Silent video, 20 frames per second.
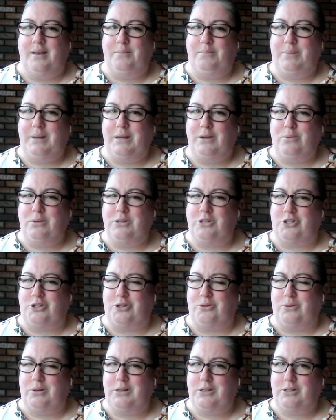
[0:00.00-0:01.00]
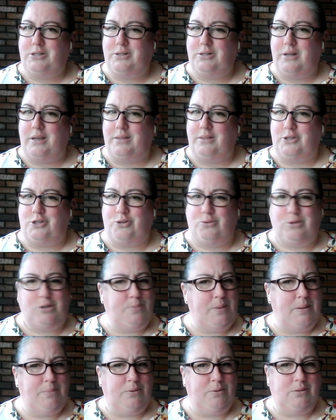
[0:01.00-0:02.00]
Peter was Jewish, and the Jewish
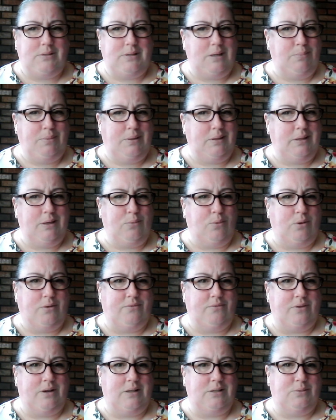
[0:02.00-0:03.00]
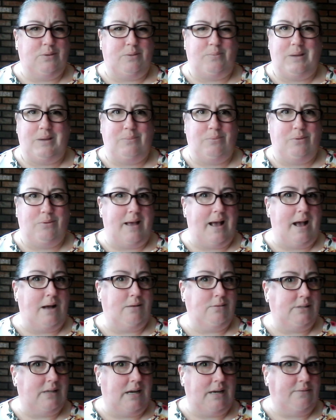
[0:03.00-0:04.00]
people typically weren't friends with people
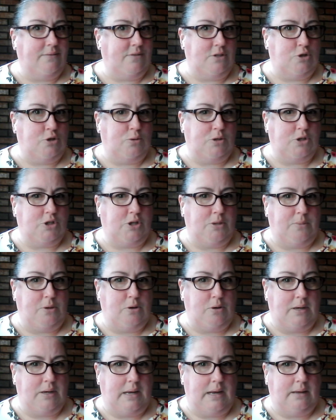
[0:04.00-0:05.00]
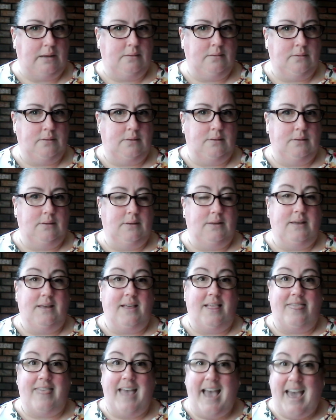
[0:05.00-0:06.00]
outside of the Jewish community.
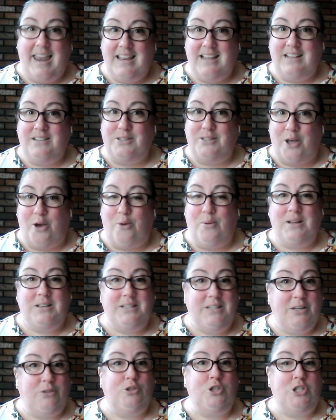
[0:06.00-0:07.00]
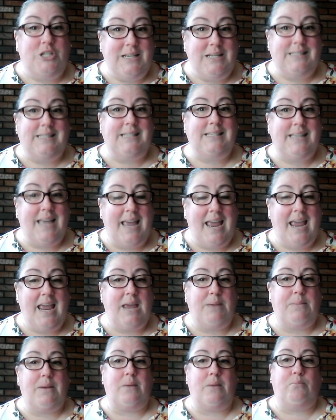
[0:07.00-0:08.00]
That is, though, until Jesus
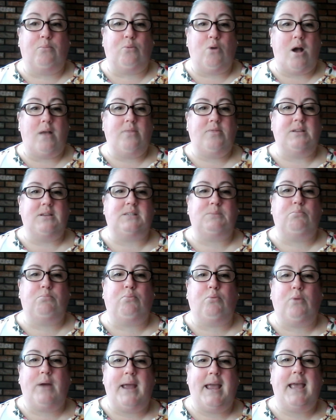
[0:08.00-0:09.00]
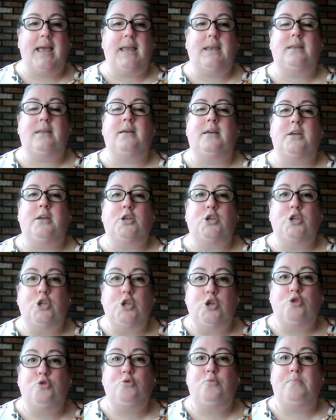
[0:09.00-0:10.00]
came and brought this brand
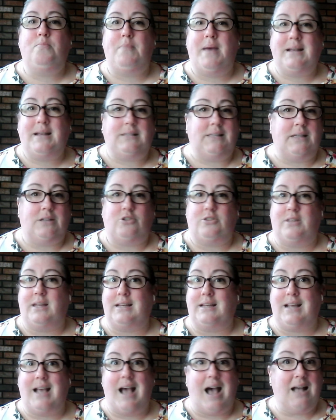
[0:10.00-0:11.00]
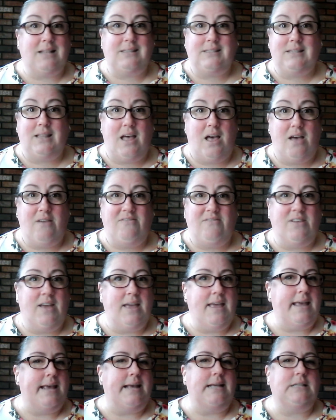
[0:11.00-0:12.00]
new message that God's love
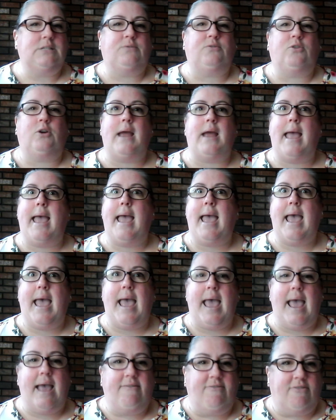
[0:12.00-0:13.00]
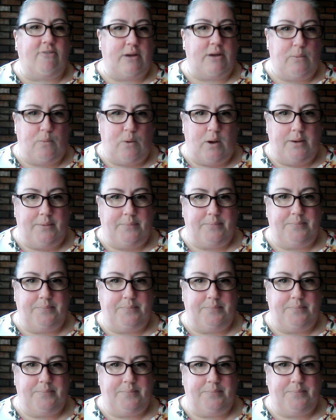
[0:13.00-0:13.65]
is for everyone.